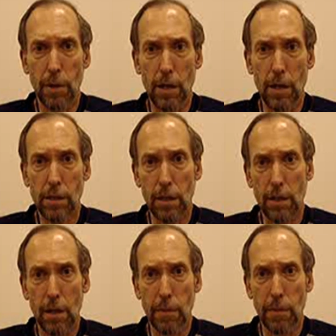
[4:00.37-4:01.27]
in Boston
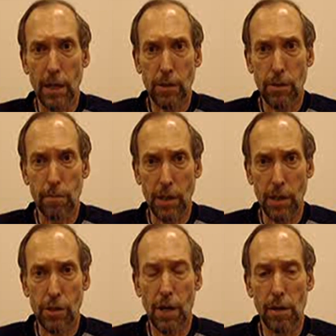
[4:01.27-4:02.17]
called Mass
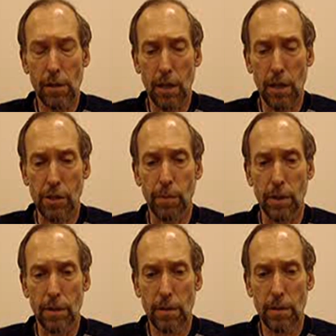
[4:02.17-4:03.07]
General
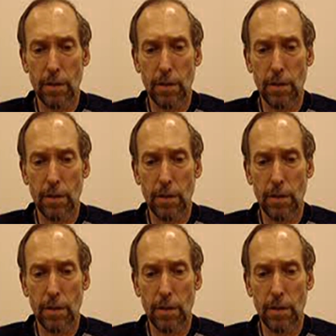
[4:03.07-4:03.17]
Hospital.